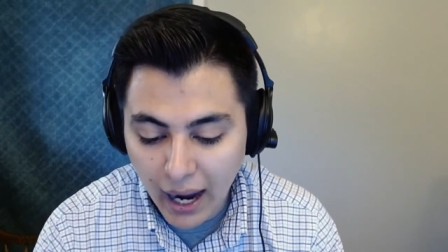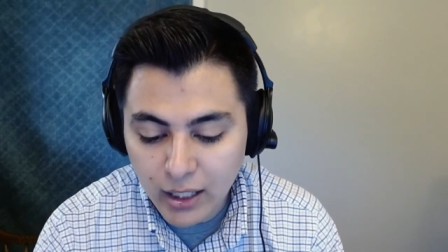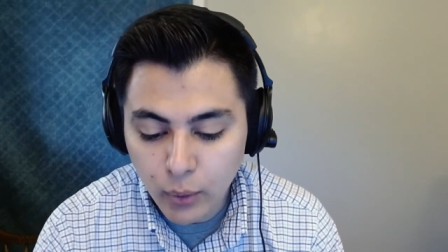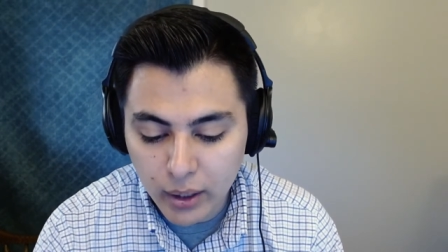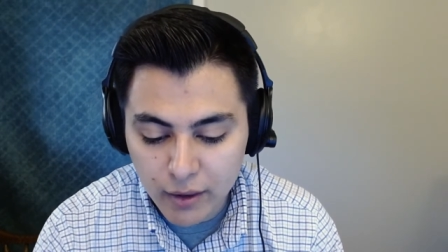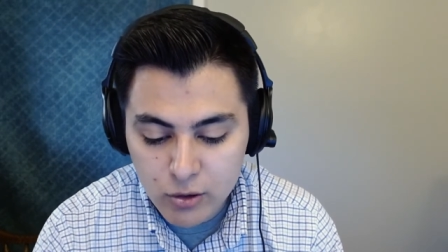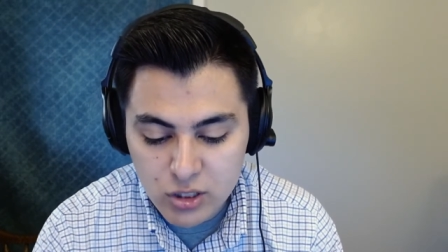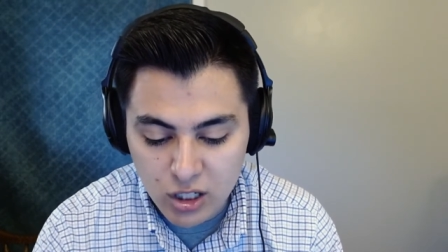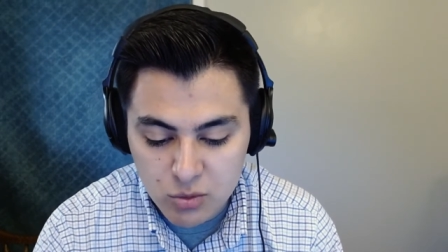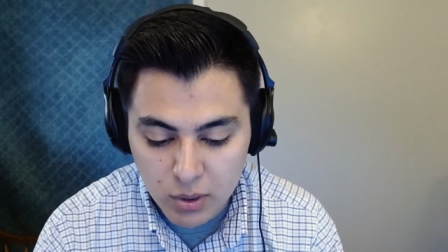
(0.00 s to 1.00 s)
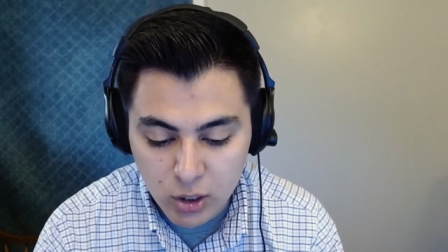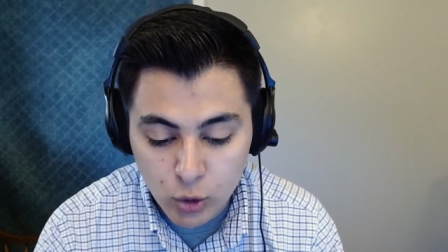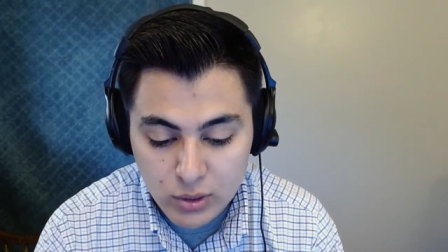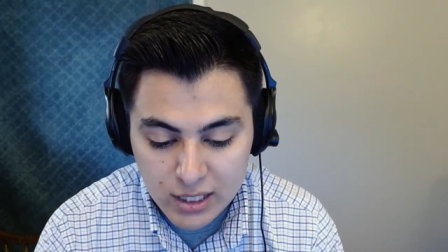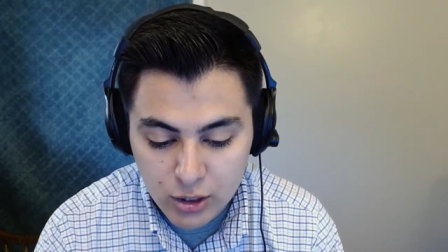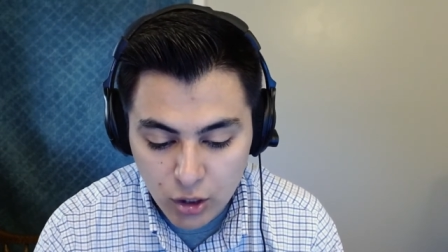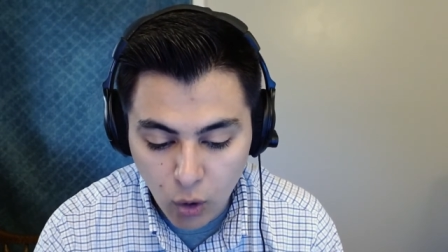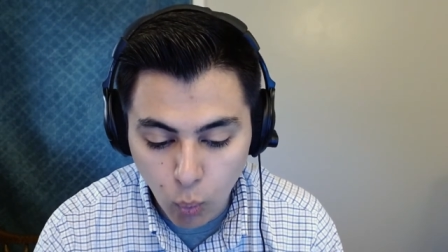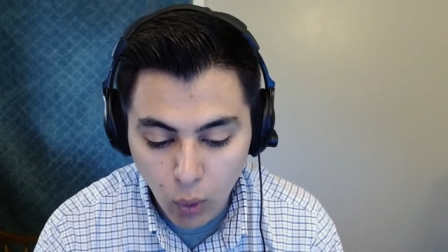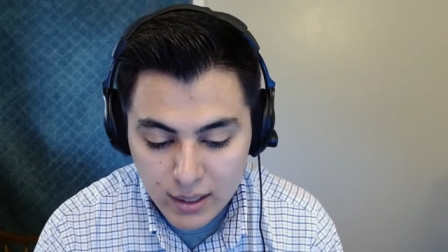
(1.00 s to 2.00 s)
I know another salesman who didn't
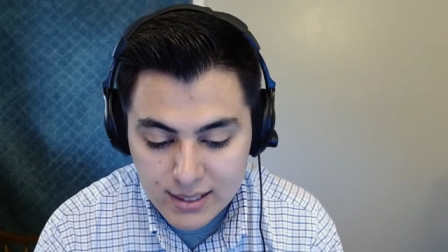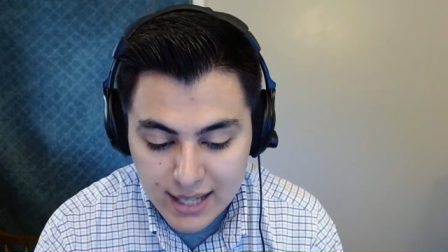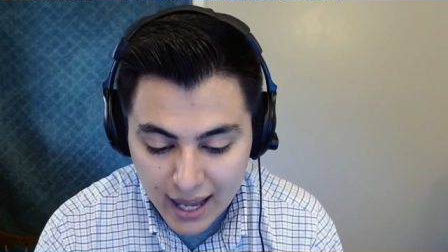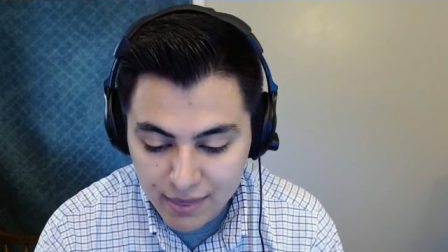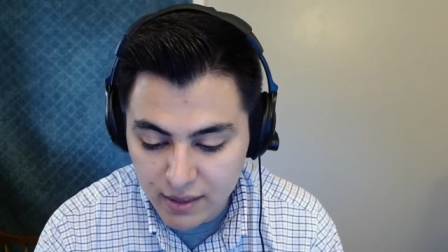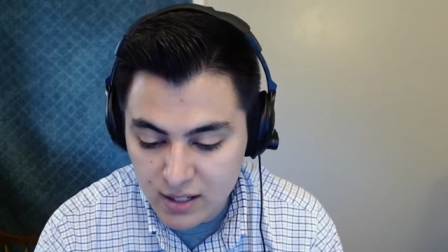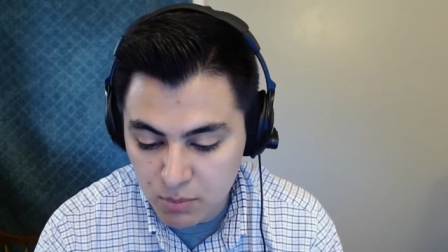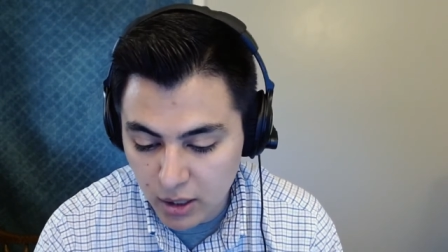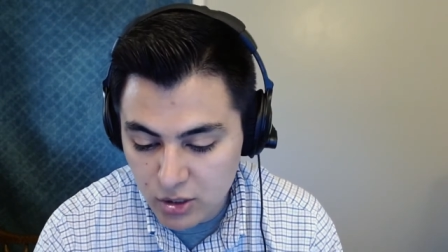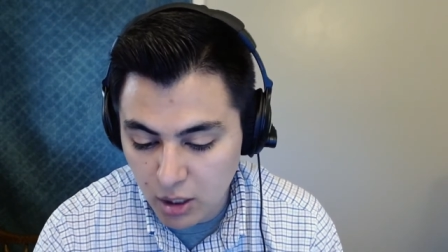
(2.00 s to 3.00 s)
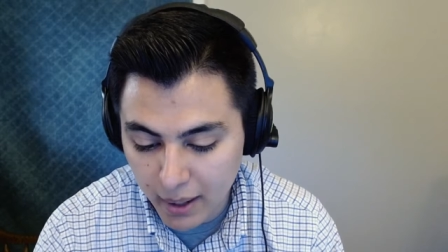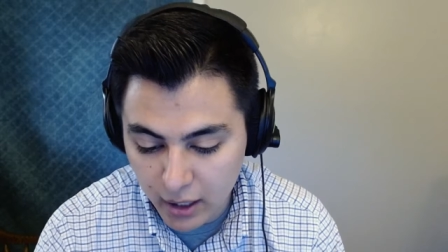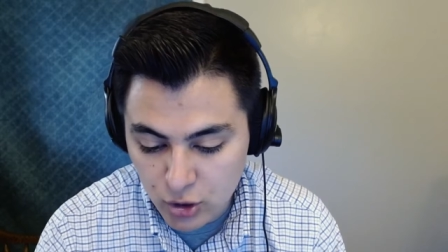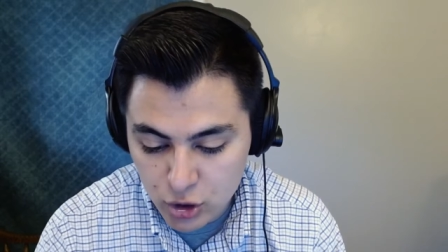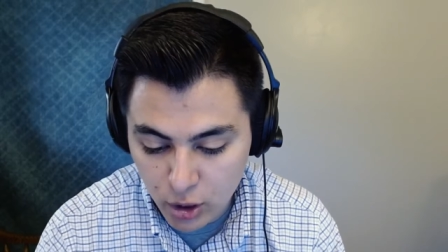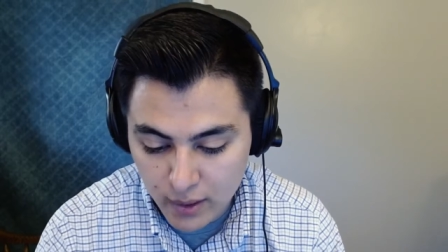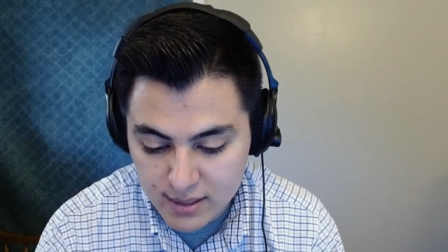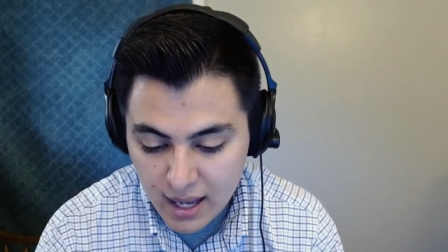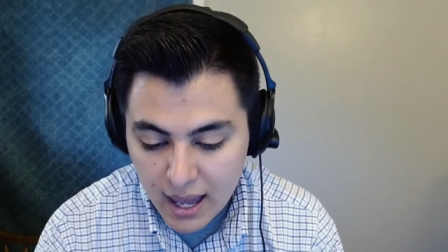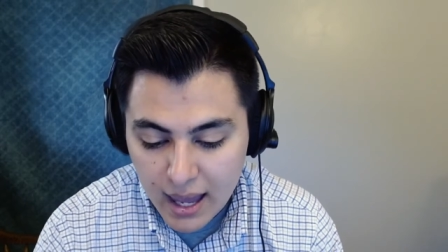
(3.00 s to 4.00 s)
know one tenth as much about
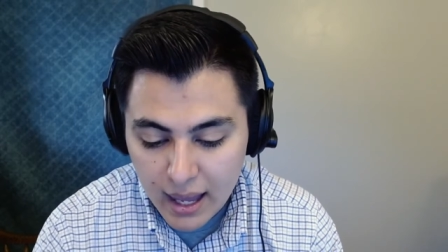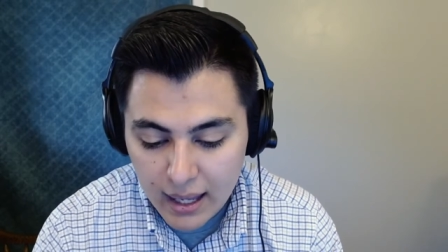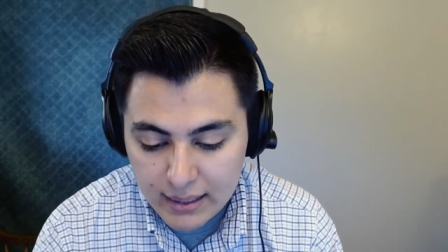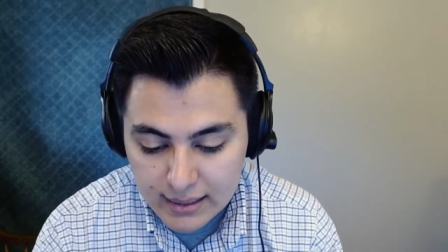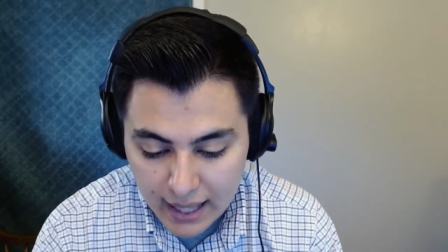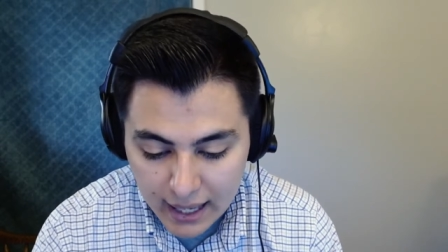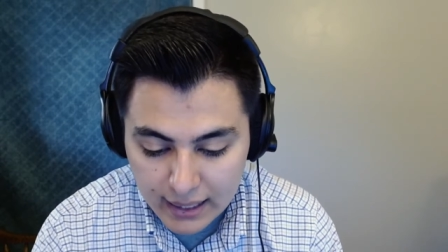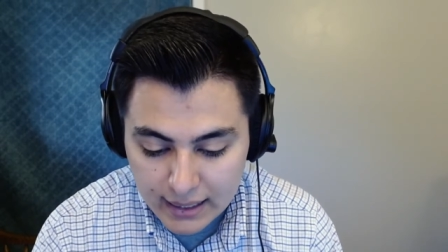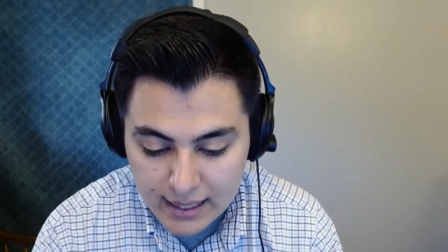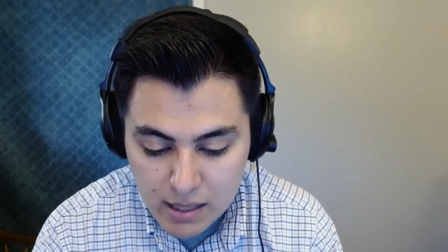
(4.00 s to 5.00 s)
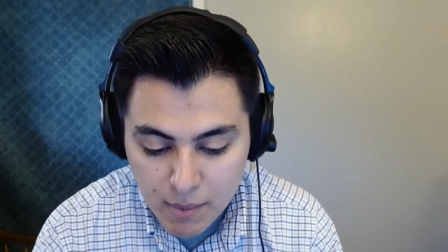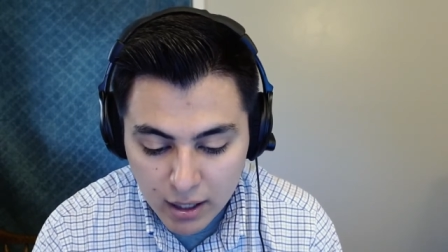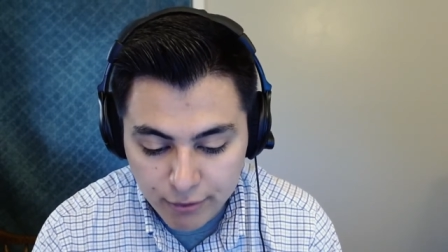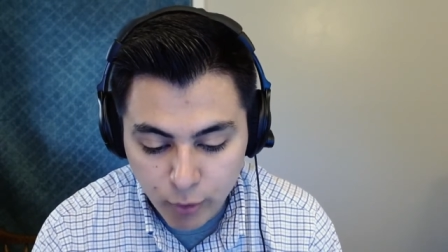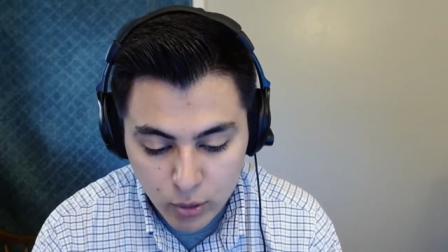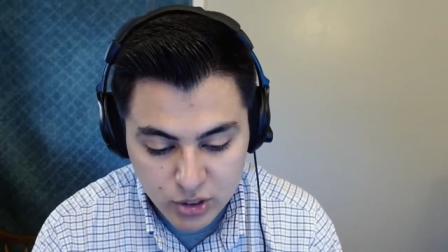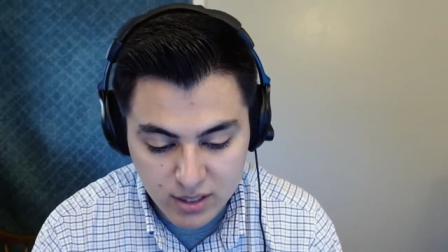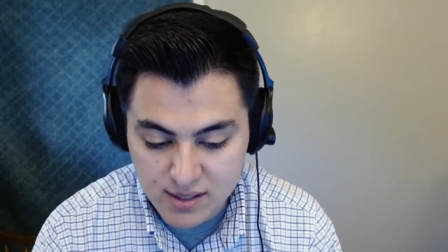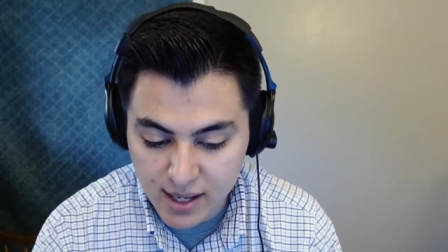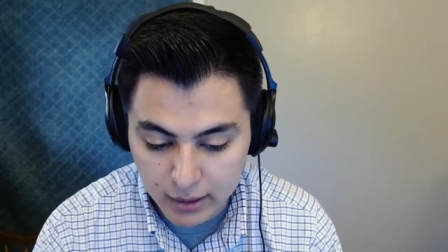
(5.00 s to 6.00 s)
insurance, yet he made a
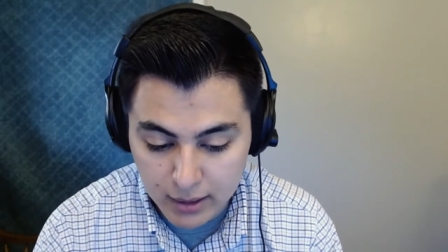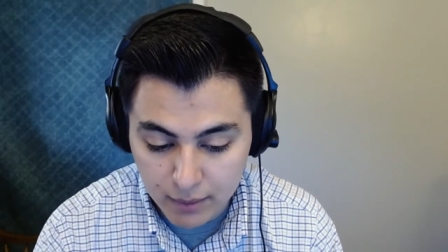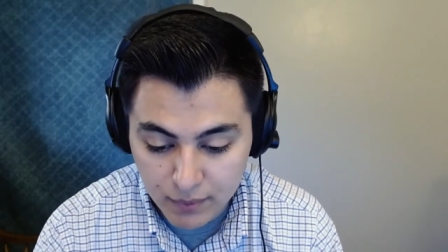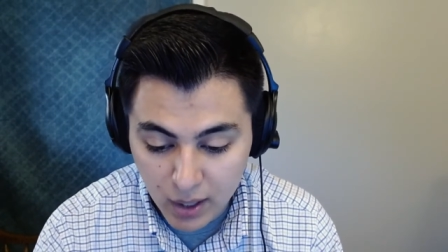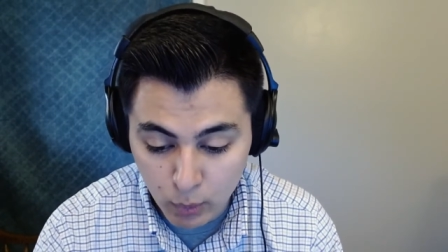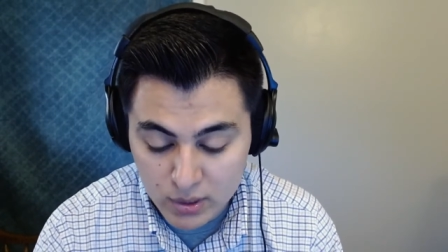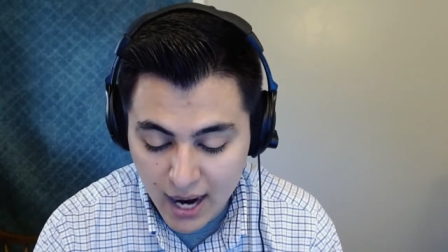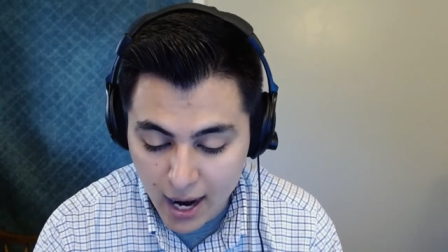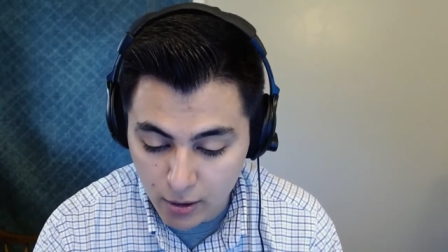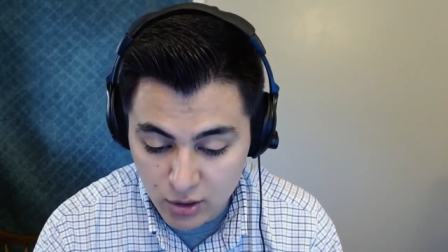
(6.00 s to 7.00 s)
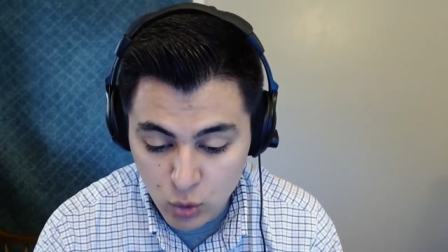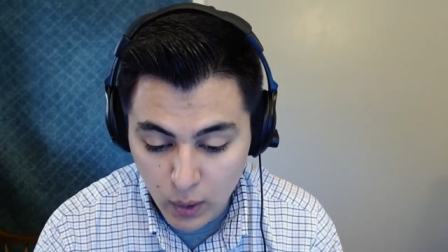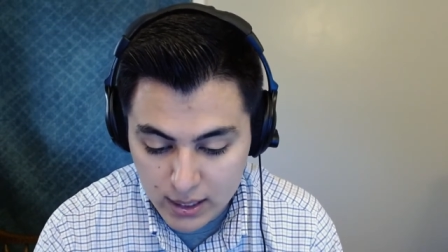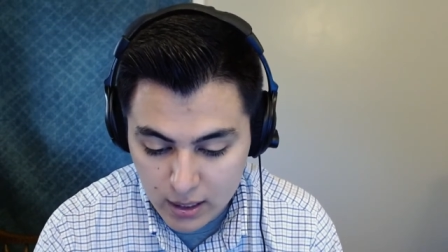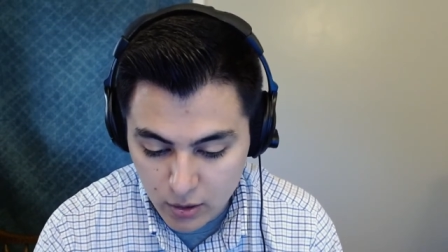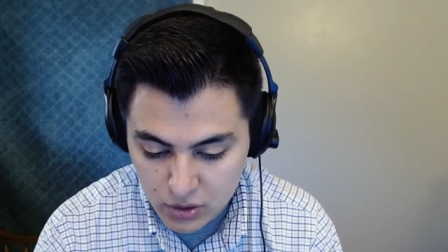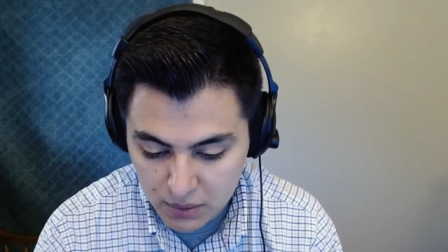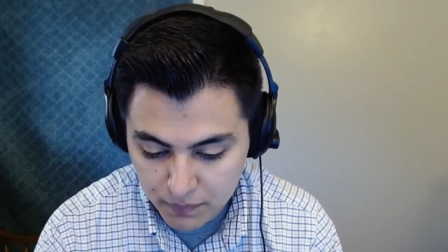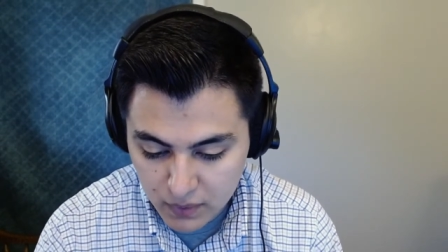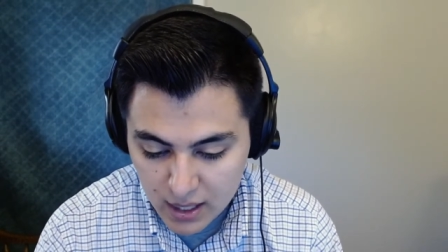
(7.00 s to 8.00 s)
fortune selling it and retired in 20 years.